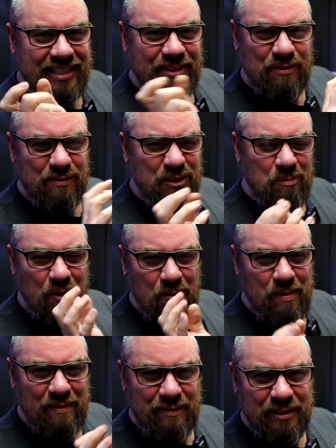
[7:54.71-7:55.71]
that's good for
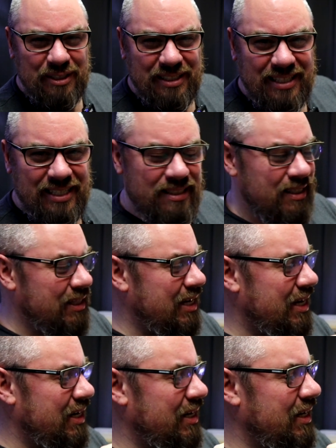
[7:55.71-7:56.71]
small puffers and things like
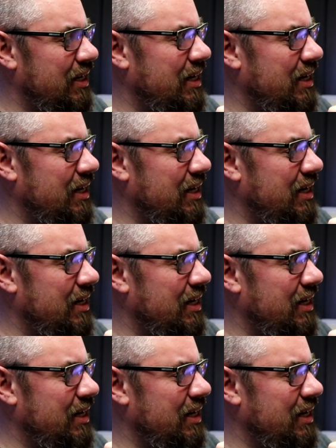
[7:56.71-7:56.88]
that.